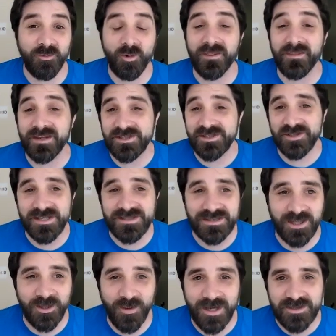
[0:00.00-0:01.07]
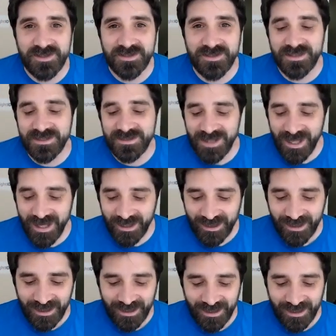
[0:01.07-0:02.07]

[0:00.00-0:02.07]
And one of the interesting questions is like,